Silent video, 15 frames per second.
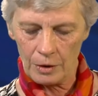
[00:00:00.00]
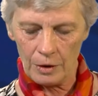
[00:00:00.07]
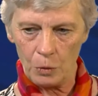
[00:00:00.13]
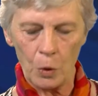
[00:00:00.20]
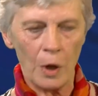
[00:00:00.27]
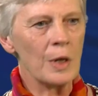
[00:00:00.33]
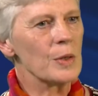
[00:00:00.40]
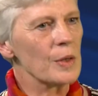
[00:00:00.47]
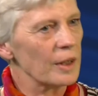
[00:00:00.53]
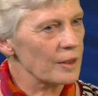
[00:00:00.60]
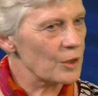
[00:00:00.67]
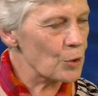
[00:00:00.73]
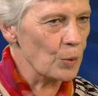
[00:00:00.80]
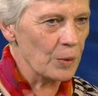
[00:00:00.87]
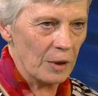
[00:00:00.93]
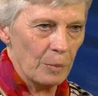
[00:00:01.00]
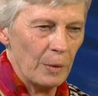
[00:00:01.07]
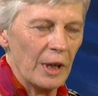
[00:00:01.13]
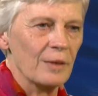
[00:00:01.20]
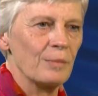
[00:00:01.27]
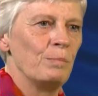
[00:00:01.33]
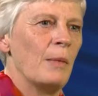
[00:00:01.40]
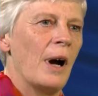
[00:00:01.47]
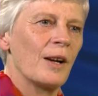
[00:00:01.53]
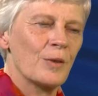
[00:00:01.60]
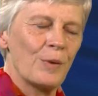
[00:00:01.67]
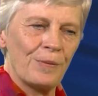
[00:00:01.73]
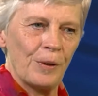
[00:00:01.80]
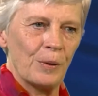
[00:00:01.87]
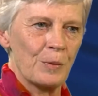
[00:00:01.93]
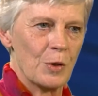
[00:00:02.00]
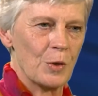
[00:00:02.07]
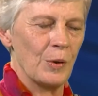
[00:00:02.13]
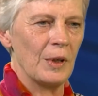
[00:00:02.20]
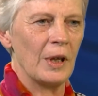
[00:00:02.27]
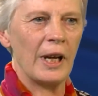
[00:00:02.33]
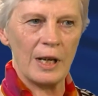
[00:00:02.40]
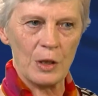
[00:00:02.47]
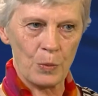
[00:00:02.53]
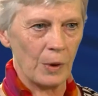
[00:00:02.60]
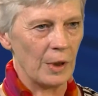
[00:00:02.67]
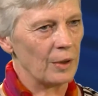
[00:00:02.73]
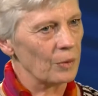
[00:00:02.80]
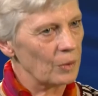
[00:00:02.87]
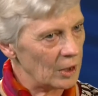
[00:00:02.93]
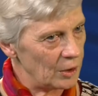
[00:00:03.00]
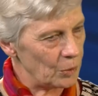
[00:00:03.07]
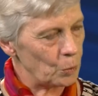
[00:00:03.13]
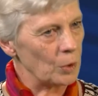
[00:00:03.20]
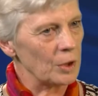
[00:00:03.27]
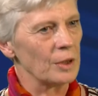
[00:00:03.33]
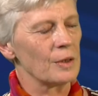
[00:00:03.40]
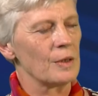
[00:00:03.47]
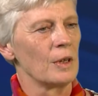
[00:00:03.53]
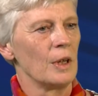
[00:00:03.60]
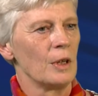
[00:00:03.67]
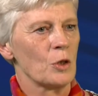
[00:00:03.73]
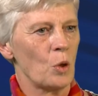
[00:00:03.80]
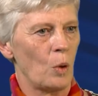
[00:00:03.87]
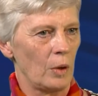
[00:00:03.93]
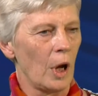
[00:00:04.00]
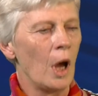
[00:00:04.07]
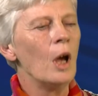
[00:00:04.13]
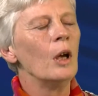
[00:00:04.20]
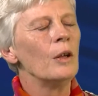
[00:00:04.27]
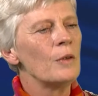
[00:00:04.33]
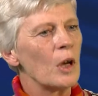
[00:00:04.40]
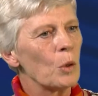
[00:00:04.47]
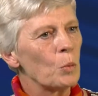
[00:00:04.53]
once they took the microphone to the next one, they wouldn't talk. They